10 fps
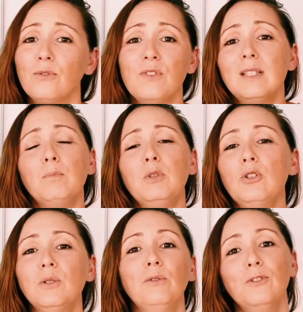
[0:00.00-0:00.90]
this
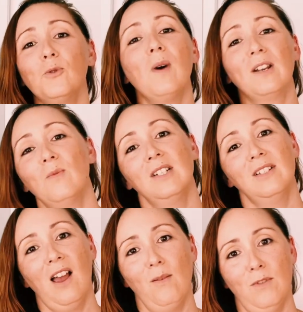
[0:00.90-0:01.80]
beautiful one-on-one
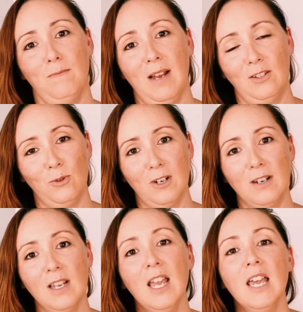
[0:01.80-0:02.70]
time with my daughter.
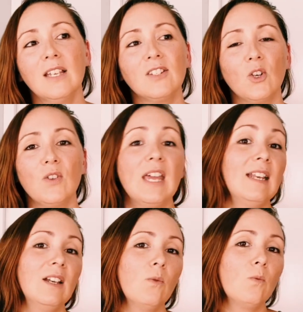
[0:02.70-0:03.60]
So
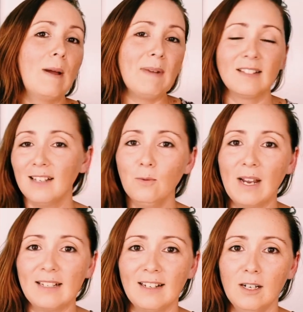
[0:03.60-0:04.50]
then when my son
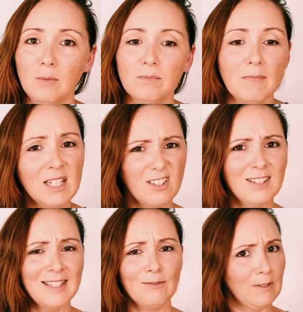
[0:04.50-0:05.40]
wakes up, my
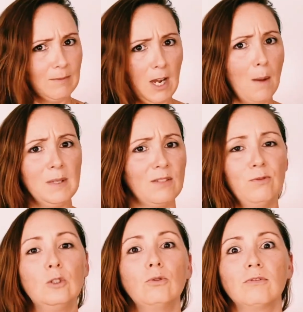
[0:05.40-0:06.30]
daughter's cup is
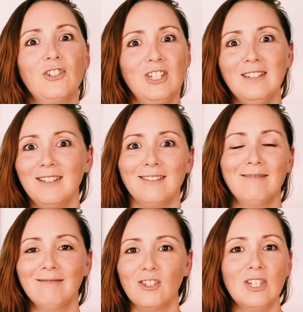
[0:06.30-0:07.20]
full. She's
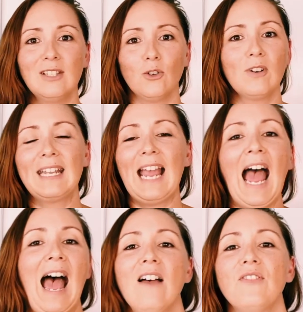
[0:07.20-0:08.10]
already
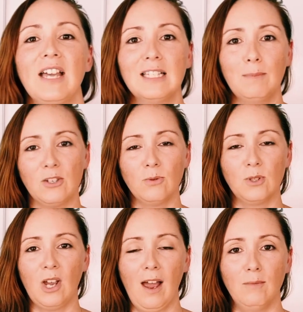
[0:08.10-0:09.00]
had that special
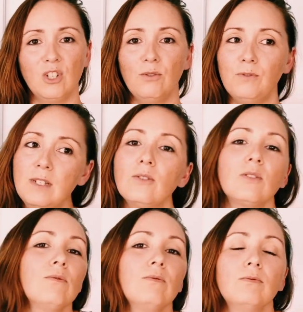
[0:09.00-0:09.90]
time. She
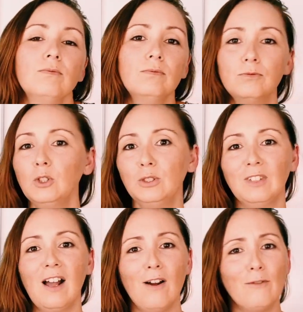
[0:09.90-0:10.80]
feels full of
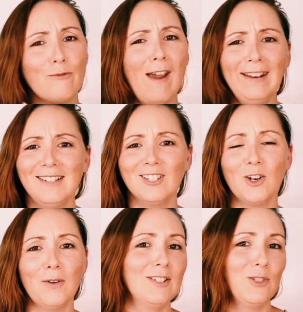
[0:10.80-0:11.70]
love, ready to
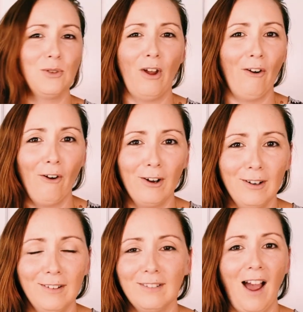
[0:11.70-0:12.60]
go and do her
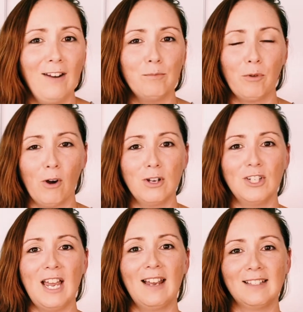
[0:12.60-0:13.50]
own kind of
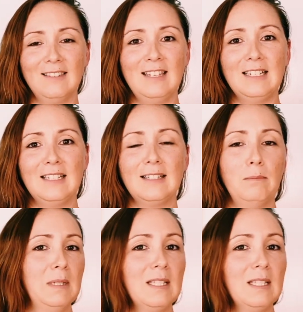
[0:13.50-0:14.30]
projects and things and bits and